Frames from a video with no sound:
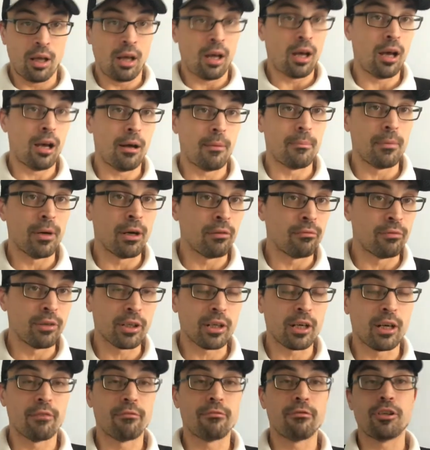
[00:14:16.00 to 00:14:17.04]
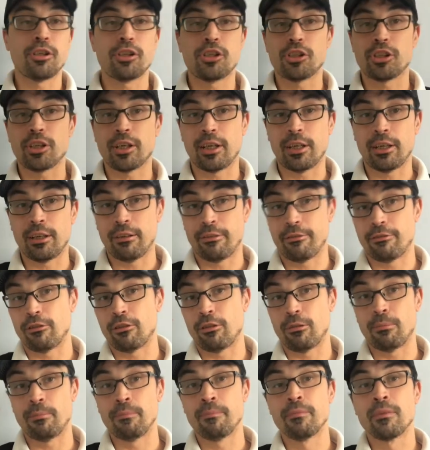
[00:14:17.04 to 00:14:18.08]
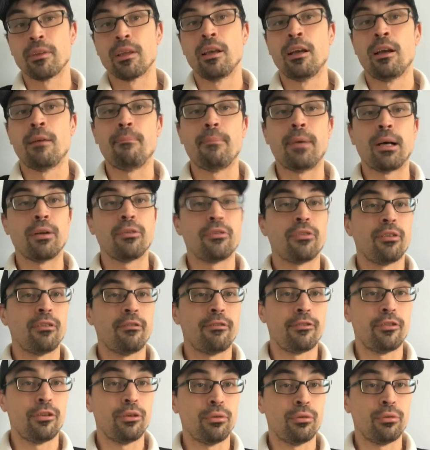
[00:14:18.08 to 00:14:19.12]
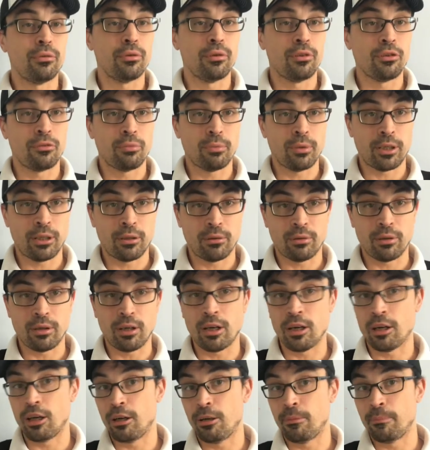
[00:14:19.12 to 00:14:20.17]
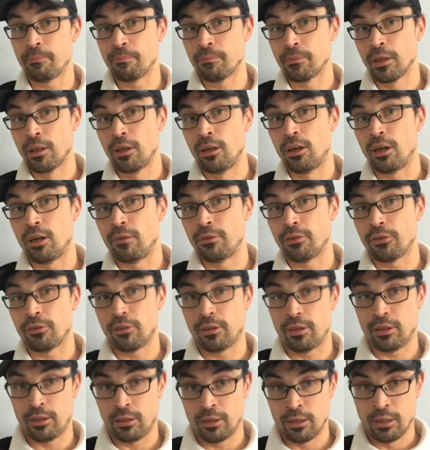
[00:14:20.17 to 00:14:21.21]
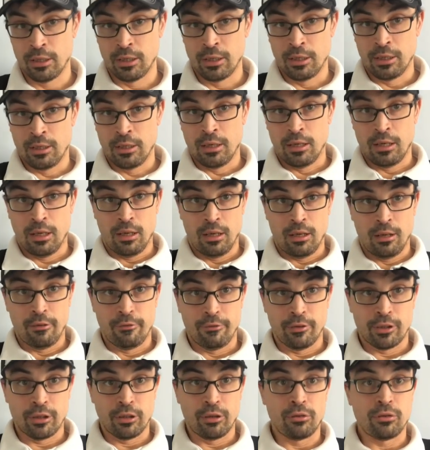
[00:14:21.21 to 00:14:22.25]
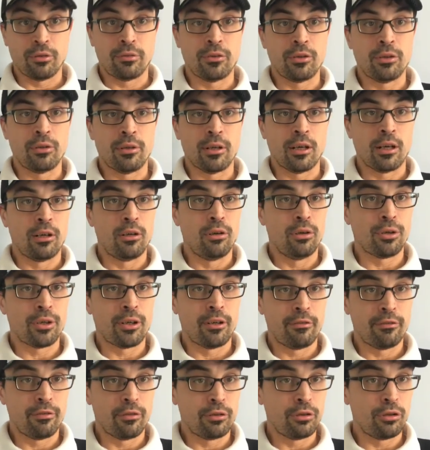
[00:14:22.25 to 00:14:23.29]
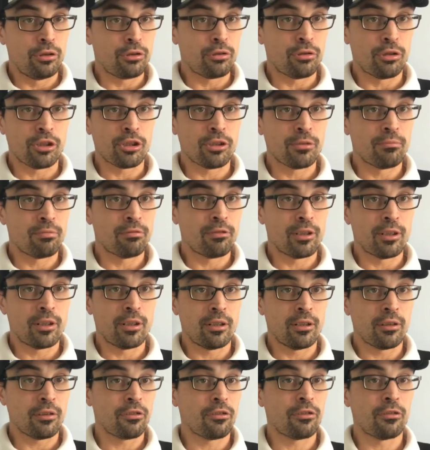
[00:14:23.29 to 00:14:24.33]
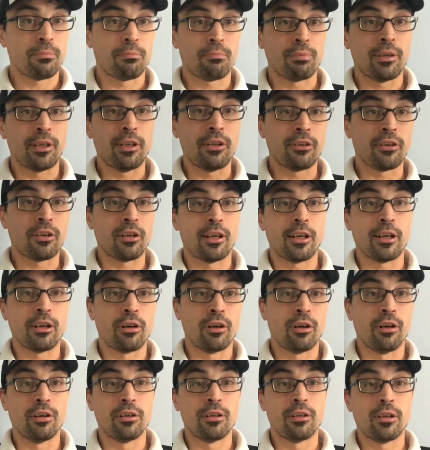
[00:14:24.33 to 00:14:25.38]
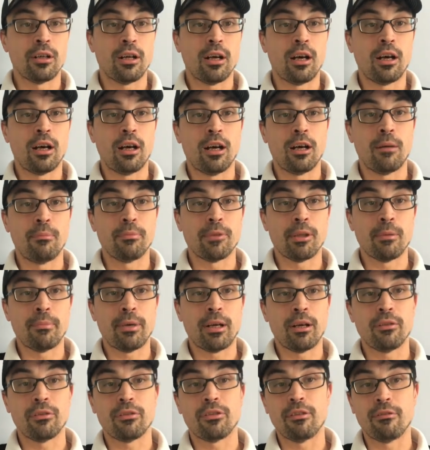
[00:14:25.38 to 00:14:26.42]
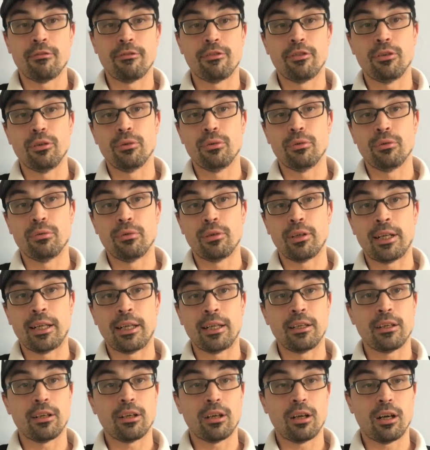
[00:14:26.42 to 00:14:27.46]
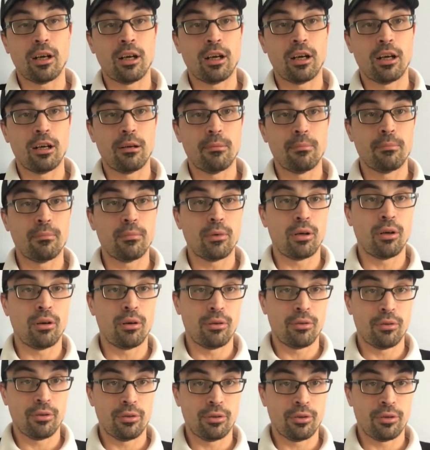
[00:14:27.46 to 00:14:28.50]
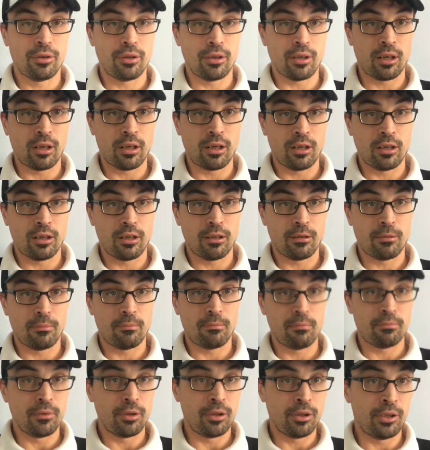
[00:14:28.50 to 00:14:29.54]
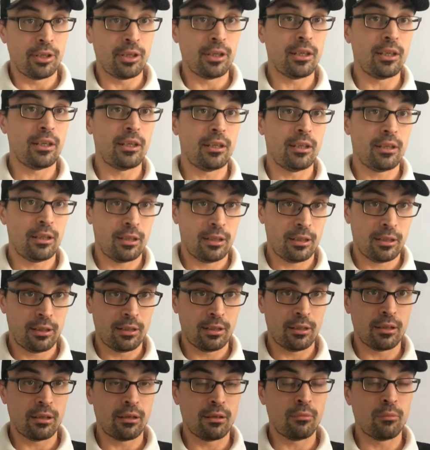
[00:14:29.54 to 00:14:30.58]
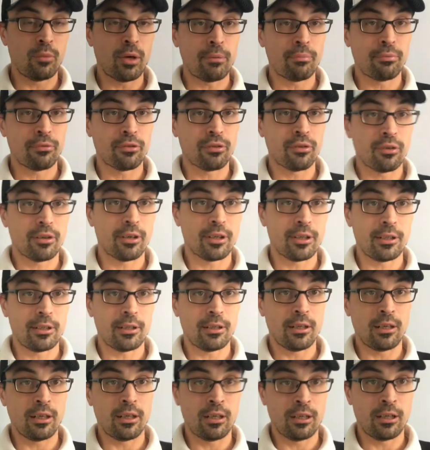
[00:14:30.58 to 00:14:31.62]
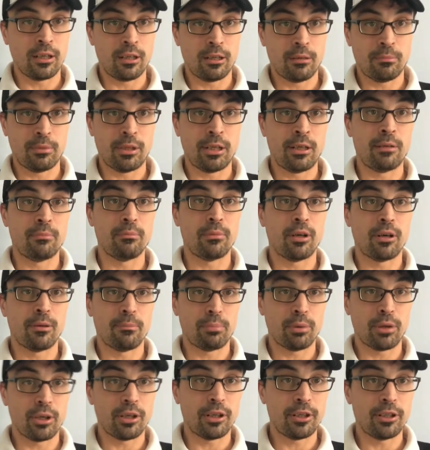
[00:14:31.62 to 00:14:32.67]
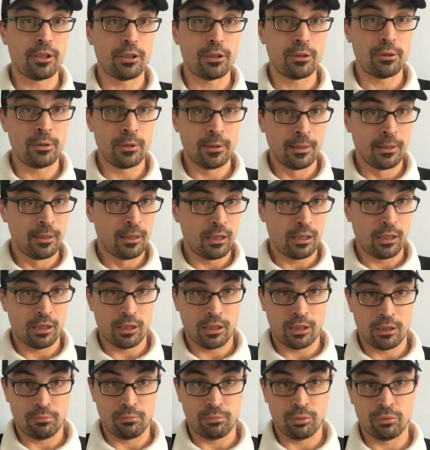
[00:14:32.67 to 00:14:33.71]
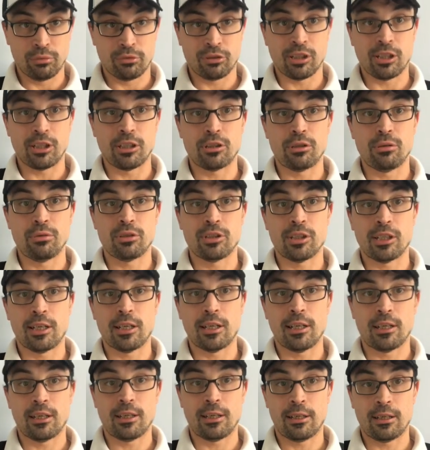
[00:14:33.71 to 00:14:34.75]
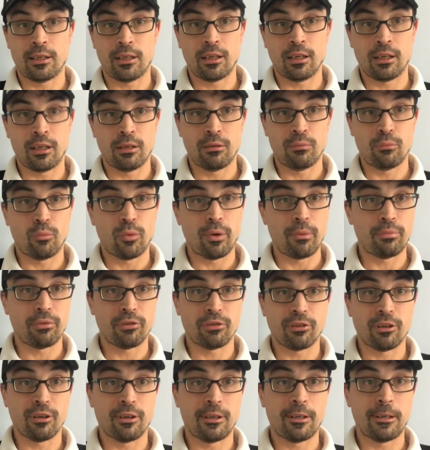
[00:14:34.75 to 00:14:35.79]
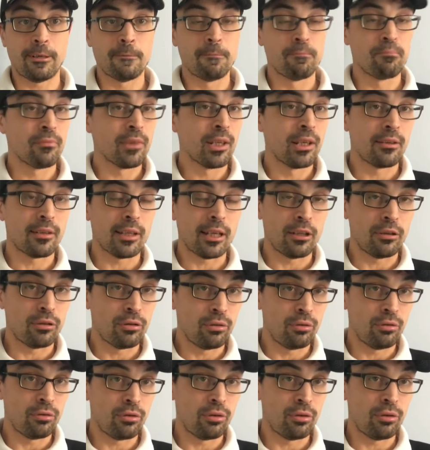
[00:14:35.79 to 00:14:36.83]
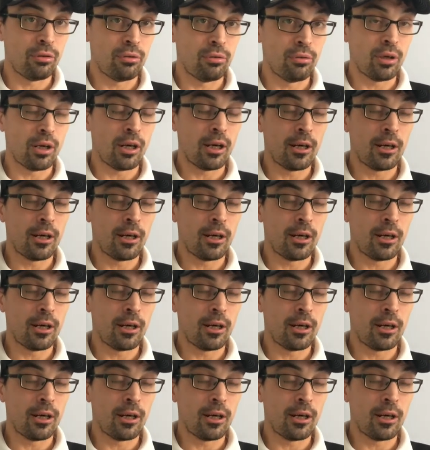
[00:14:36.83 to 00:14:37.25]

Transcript: um, a recovery shake from mountain fuel as well. Um, obviously for those of you that are looking for nutrition products, please click on um, the Mountain Fuel link um, on um, the website um, in my bio. Um, will take you to their um, website. They do do